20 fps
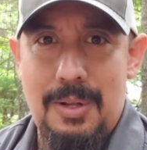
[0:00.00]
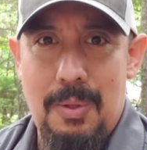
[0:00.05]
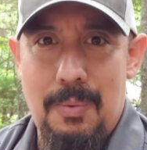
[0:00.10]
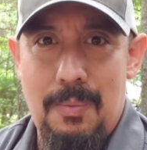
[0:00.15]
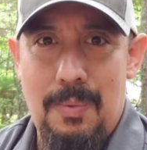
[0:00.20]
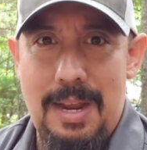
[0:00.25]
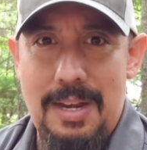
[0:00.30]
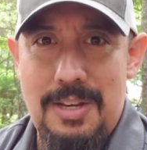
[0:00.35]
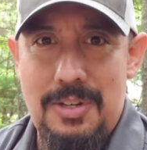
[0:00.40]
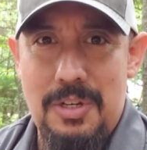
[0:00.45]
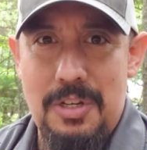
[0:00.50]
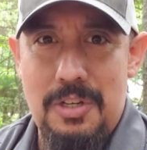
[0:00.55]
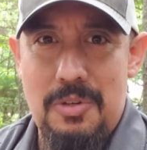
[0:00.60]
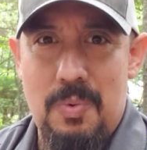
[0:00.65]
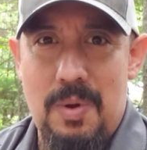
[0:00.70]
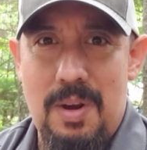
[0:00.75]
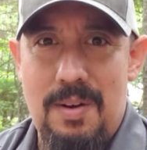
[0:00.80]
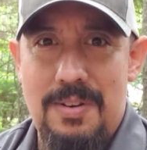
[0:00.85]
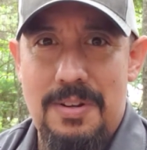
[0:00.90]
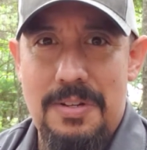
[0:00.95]
awaits each
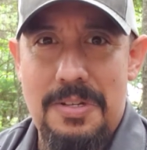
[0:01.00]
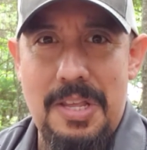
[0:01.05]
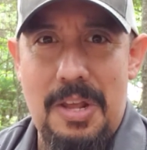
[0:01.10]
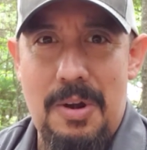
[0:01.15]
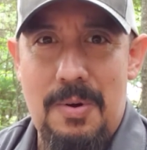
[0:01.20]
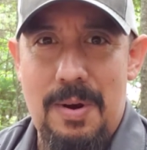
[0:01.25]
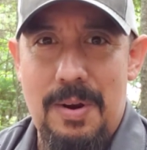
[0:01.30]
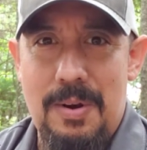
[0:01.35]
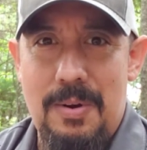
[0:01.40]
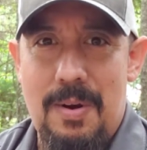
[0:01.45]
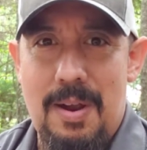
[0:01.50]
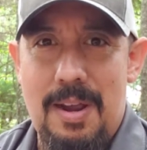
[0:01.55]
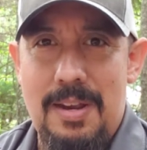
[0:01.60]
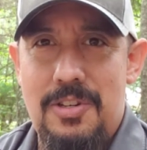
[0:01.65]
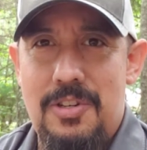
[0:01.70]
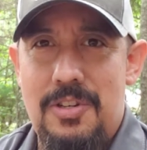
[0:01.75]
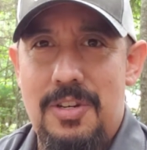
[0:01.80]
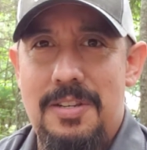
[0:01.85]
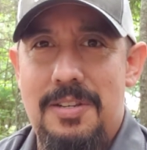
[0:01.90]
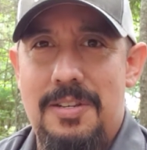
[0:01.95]
one of us that are in Christ
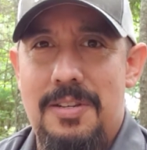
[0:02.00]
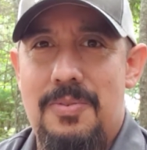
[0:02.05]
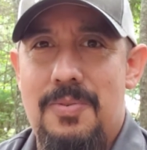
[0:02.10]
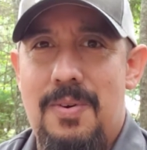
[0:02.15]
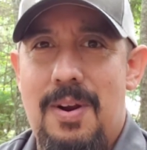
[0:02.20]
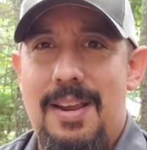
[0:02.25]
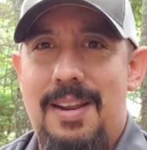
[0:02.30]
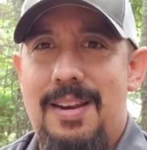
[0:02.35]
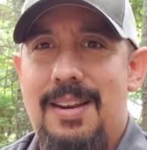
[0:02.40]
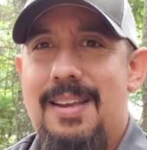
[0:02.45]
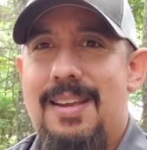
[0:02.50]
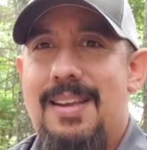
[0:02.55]
Jesus, right?